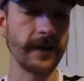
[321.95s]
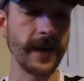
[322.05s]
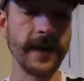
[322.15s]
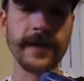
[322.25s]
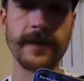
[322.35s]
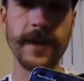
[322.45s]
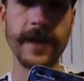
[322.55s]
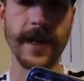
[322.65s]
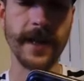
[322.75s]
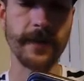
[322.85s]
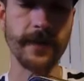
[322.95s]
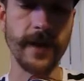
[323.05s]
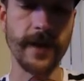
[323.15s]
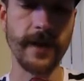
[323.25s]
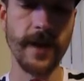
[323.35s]
inside this tin that it comes
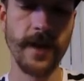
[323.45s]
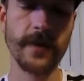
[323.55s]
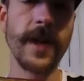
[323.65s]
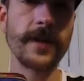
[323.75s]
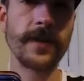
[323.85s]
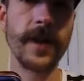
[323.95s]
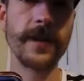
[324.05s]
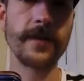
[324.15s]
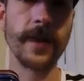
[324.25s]
with. So that's great as